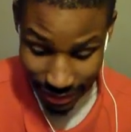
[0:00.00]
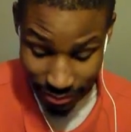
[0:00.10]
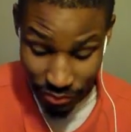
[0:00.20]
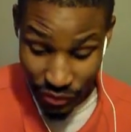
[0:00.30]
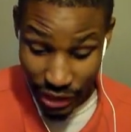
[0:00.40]

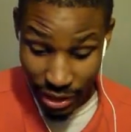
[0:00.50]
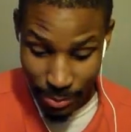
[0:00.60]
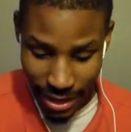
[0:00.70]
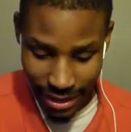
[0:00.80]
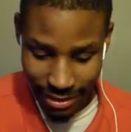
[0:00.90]
That's
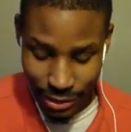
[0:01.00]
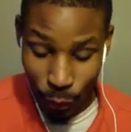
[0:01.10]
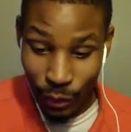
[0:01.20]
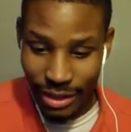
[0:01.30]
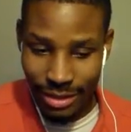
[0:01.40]
very mad.
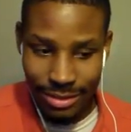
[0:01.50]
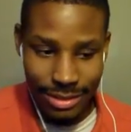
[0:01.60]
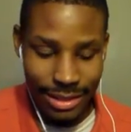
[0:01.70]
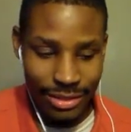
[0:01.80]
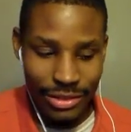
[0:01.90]
20?
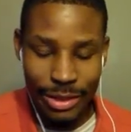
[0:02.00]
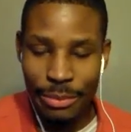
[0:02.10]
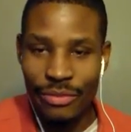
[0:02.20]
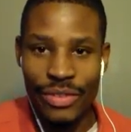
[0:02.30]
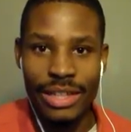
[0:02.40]
Can you
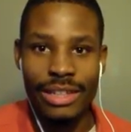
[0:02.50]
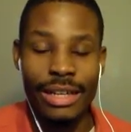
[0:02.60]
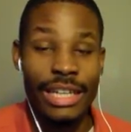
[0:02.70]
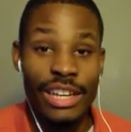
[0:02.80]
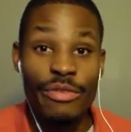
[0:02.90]
give me
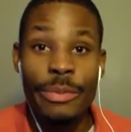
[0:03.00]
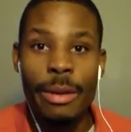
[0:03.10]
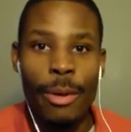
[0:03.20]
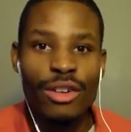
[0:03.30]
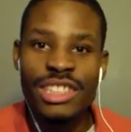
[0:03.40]
50? Give
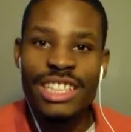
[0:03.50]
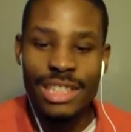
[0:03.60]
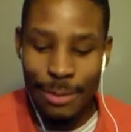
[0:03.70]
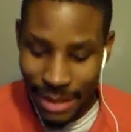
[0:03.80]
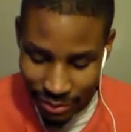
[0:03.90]
me a
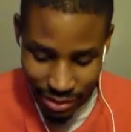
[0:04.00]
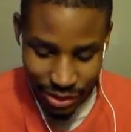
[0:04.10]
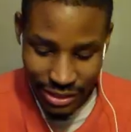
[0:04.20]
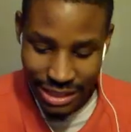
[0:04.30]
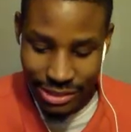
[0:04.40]
multi-summon
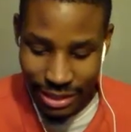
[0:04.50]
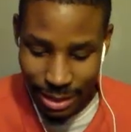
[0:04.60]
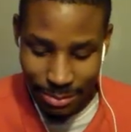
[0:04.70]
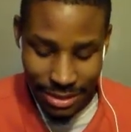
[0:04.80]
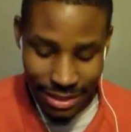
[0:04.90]
after doing this
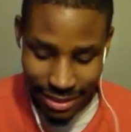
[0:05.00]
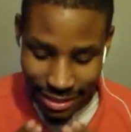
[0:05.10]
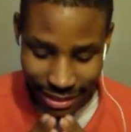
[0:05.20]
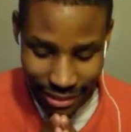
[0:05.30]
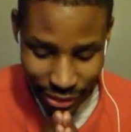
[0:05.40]
crap.
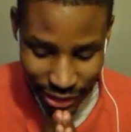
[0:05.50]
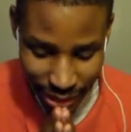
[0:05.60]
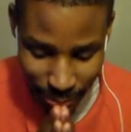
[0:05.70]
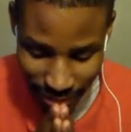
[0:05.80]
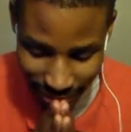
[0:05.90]
Like, are you
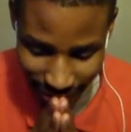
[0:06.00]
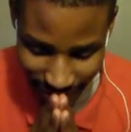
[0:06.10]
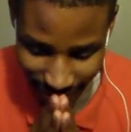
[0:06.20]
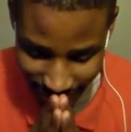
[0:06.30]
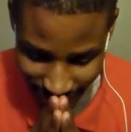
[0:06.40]
kidding well, I mean,